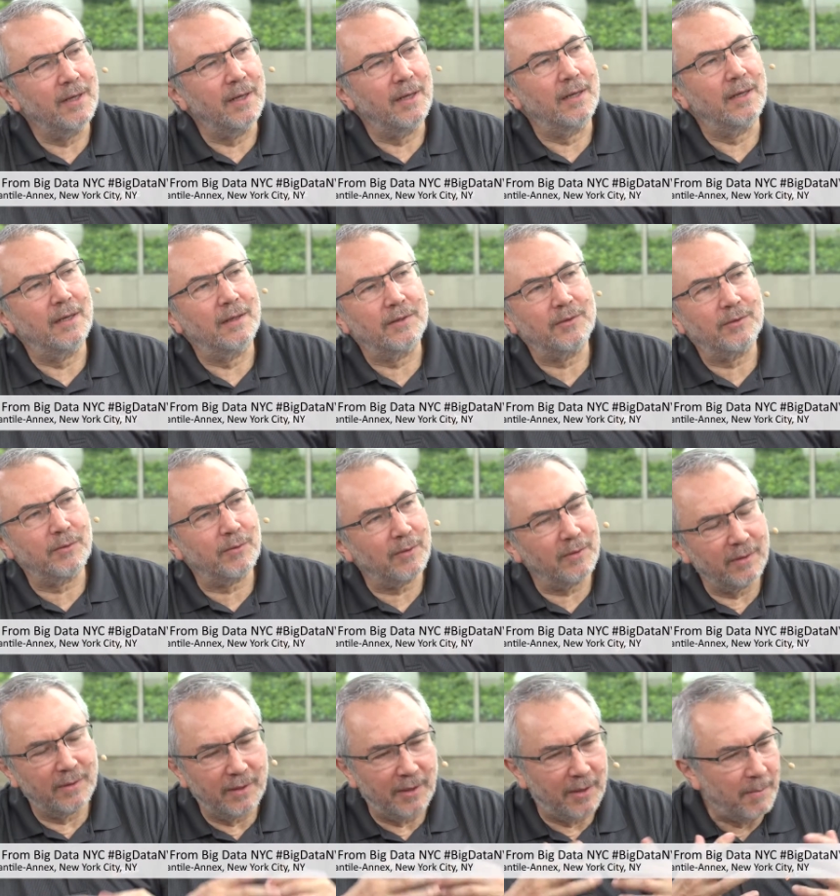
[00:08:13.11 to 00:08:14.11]
uh,
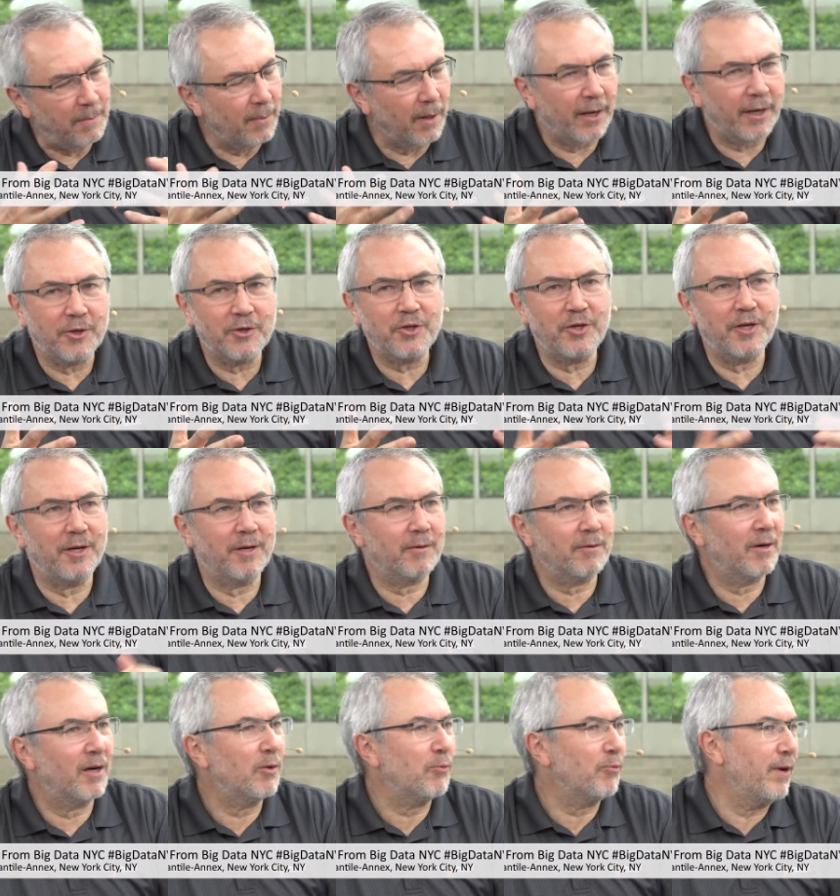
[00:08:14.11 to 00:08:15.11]
certainly mind
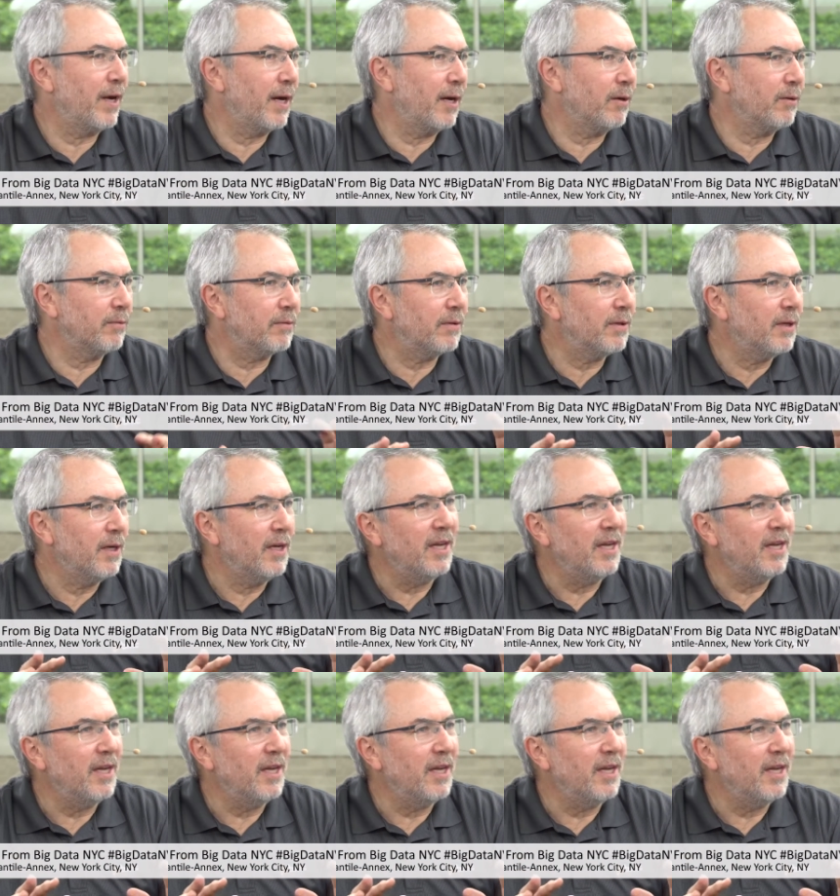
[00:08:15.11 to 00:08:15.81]
share around